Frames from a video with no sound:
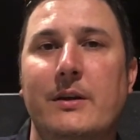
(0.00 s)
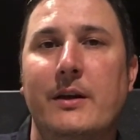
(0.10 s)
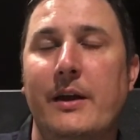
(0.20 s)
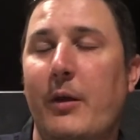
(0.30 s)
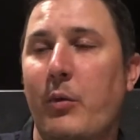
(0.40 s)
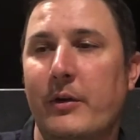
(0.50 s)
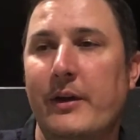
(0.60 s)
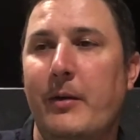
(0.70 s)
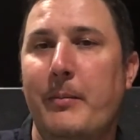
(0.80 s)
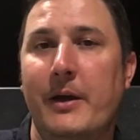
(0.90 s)
It worked
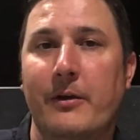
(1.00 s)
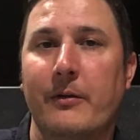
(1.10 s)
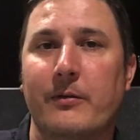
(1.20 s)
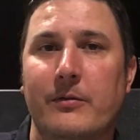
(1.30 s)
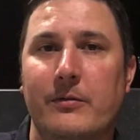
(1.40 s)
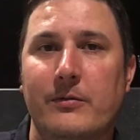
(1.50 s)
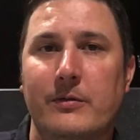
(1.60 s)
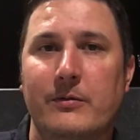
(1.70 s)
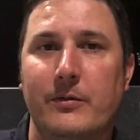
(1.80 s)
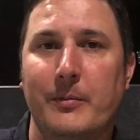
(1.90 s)
out better
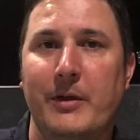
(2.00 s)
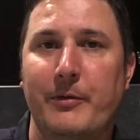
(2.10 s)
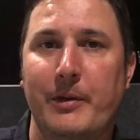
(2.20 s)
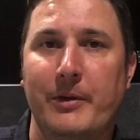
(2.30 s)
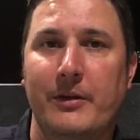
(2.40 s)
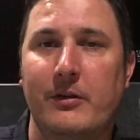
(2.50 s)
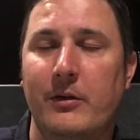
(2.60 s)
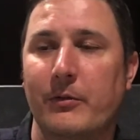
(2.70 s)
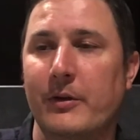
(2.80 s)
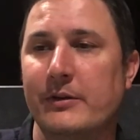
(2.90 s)
for my family in the long
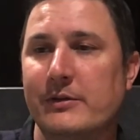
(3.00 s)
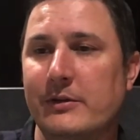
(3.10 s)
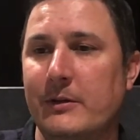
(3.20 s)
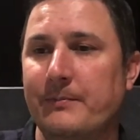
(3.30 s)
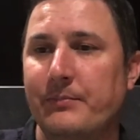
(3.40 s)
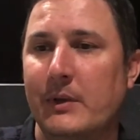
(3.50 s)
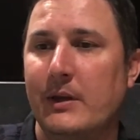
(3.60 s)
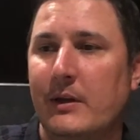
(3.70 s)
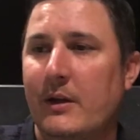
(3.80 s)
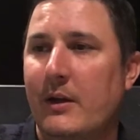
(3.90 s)
run. So
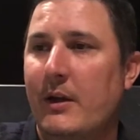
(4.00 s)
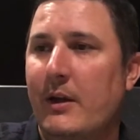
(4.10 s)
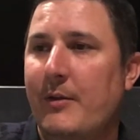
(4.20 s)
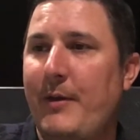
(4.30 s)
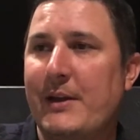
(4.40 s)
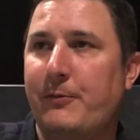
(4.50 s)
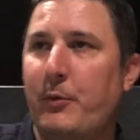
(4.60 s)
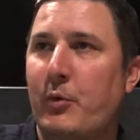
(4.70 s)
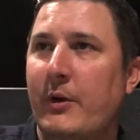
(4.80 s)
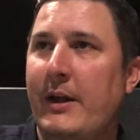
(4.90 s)
fast
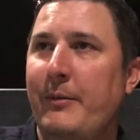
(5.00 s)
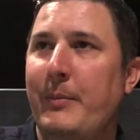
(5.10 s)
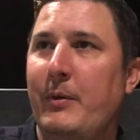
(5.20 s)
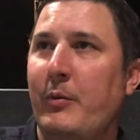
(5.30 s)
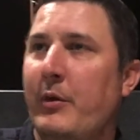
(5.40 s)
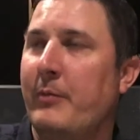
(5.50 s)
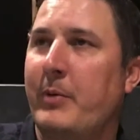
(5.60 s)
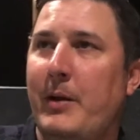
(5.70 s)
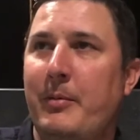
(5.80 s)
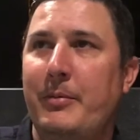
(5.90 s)
forward, I'd been aware of
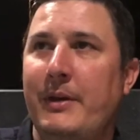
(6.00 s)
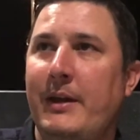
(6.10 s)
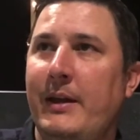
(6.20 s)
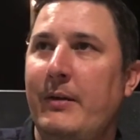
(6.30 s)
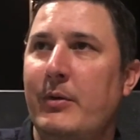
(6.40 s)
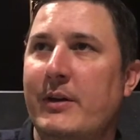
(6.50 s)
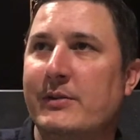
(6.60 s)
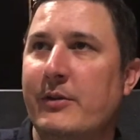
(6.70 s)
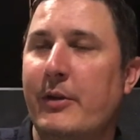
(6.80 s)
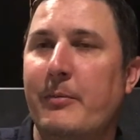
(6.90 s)
probably, well, I
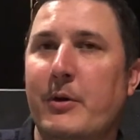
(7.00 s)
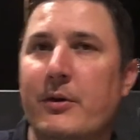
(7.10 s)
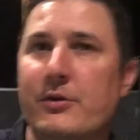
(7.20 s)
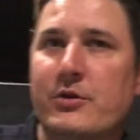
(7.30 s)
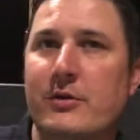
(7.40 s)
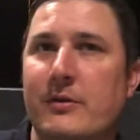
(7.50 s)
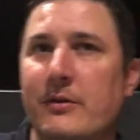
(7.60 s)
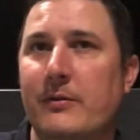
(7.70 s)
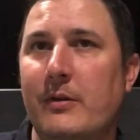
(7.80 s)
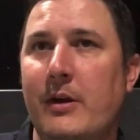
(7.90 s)
started in March,
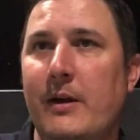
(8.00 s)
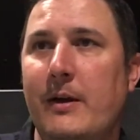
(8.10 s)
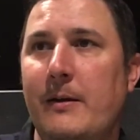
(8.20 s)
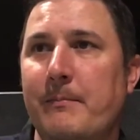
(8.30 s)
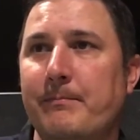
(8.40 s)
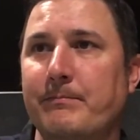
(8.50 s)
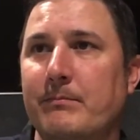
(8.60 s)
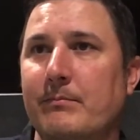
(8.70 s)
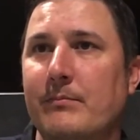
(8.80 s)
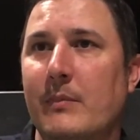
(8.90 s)

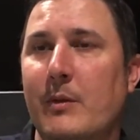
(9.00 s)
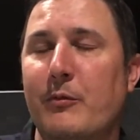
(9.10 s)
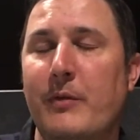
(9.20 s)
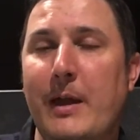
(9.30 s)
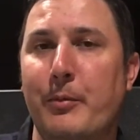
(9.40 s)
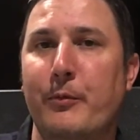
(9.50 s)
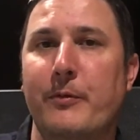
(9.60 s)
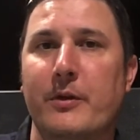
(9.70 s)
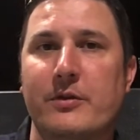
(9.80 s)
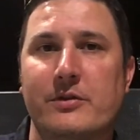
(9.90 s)
April
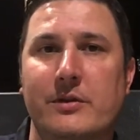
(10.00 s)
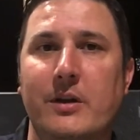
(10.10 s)
1st,